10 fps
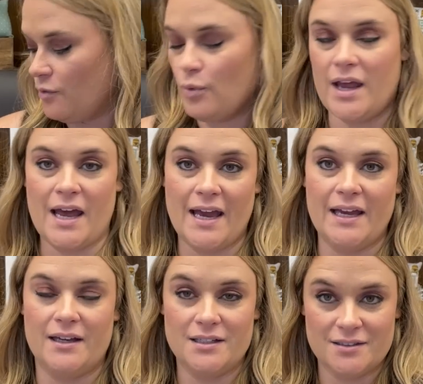when
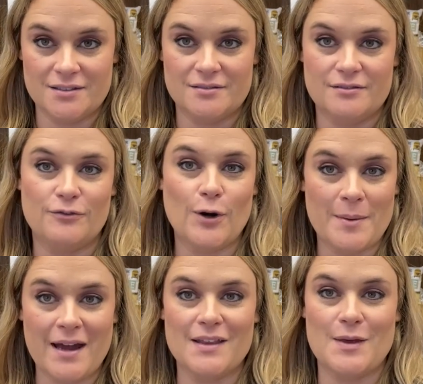I
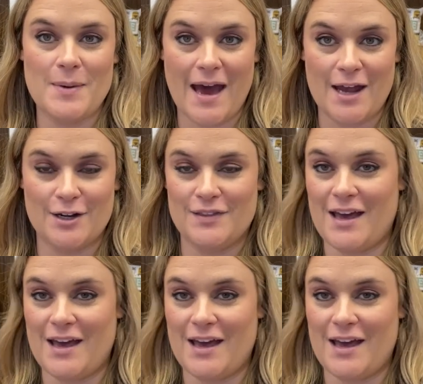formatted the pattern,